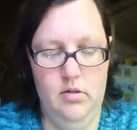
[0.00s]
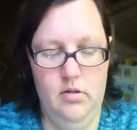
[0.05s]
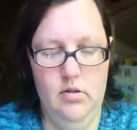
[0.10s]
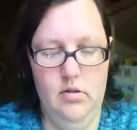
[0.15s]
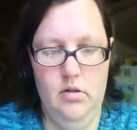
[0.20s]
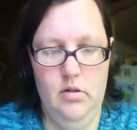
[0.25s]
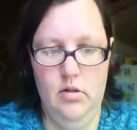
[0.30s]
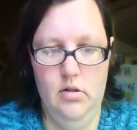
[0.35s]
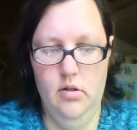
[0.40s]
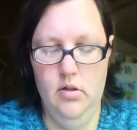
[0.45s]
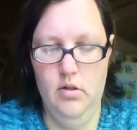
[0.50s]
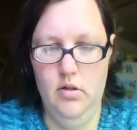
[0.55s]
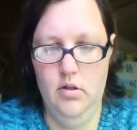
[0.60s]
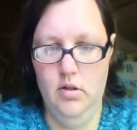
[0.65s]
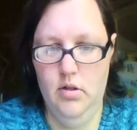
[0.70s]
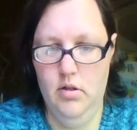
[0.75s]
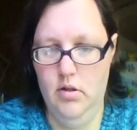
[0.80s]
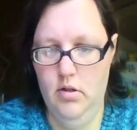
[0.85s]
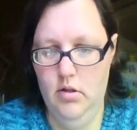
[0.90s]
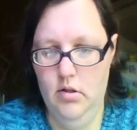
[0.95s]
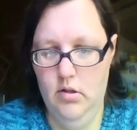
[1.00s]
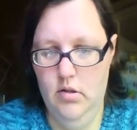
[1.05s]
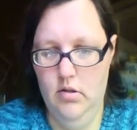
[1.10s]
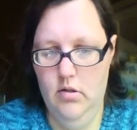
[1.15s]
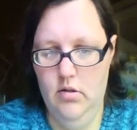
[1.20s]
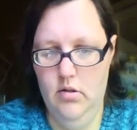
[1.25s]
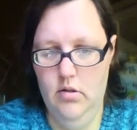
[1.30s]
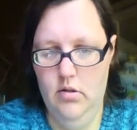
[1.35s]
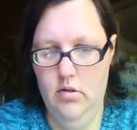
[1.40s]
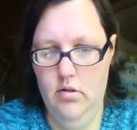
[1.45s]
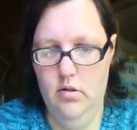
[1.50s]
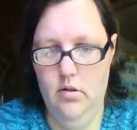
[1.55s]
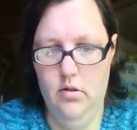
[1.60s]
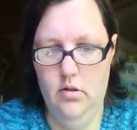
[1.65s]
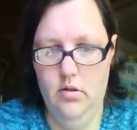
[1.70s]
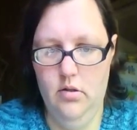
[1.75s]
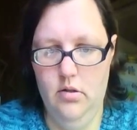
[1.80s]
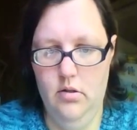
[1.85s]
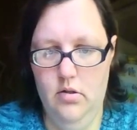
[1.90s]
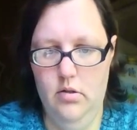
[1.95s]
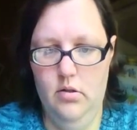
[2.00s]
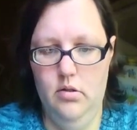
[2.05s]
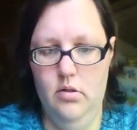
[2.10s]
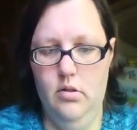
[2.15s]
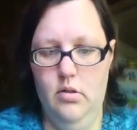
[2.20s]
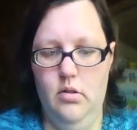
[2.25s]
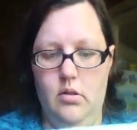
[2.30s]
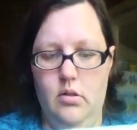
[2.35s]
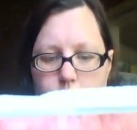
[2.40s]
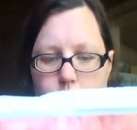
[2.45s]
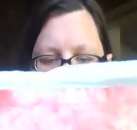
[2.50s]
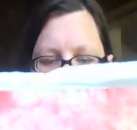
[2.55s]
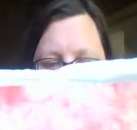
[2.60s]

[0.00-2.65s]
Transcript: (no one is talking)